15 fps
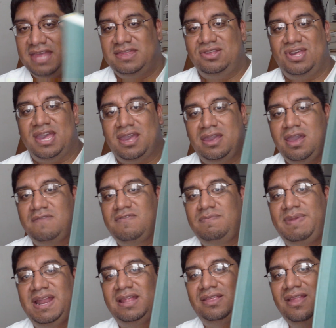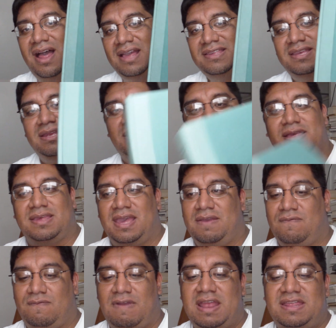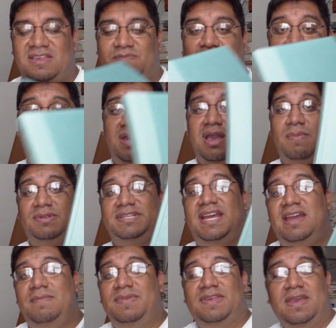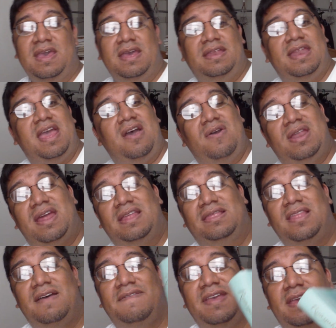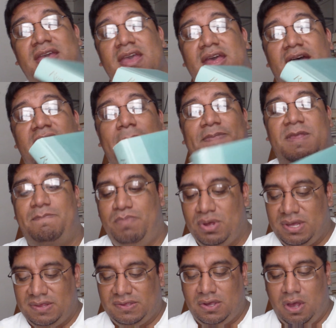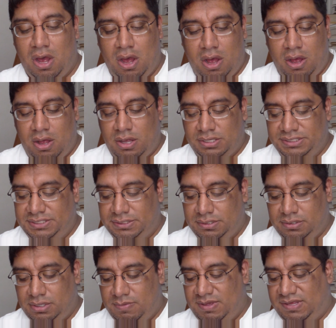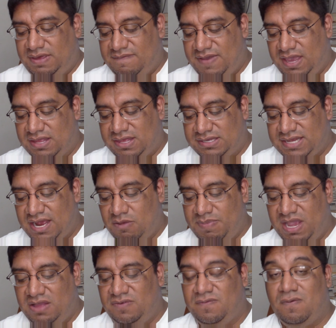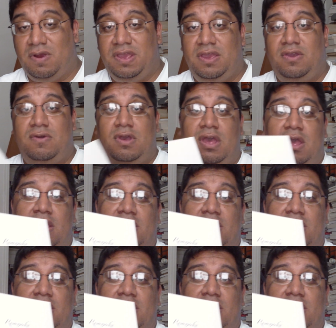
I had the jacket cover, but I lost it because I read this book a couple times now, and I love it. The book is called, let me see if I can get the title page for you.